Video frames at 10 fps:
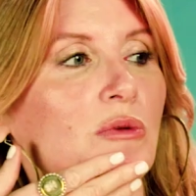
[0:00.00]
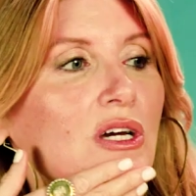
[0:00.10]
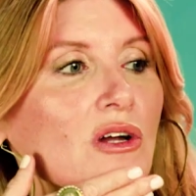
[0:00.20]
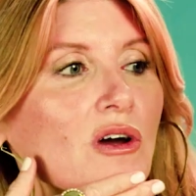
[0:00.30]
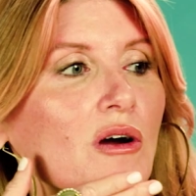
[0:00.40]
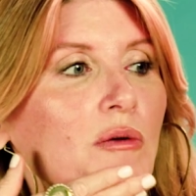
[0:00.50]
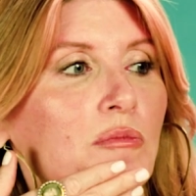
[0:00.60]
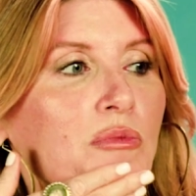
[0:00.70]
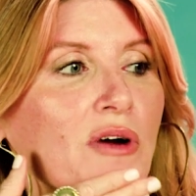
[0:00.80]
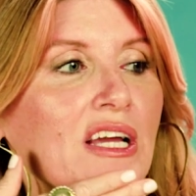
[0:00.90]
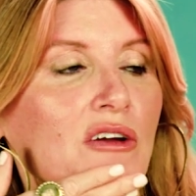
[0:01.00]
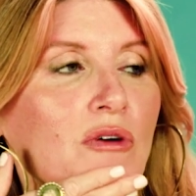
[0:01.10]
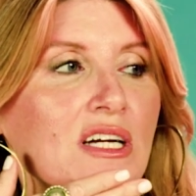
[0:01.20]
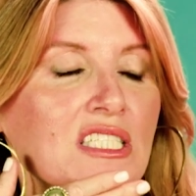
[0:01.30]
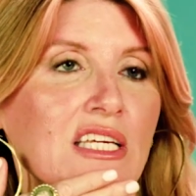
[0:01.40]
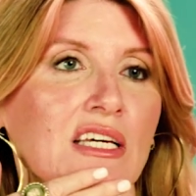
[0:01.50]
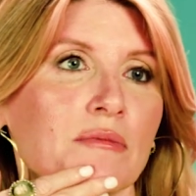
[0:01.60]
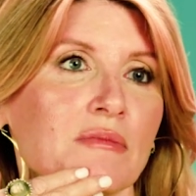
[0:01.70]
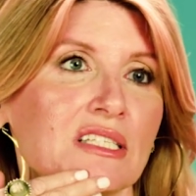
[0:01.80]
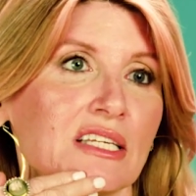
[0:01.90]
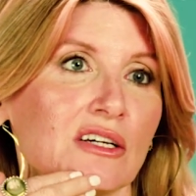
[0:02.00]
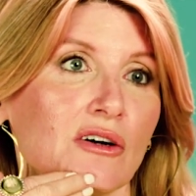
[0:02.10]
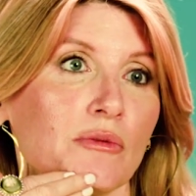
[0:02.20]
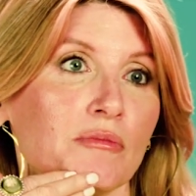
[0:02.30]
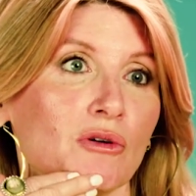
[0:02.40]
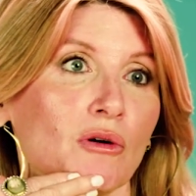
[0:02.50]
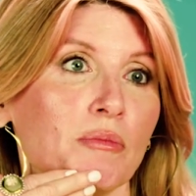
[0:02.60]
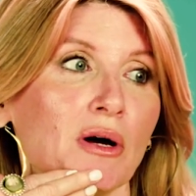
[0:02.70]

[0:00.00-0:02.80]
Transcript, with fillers: We got our break writing um, a sitcom called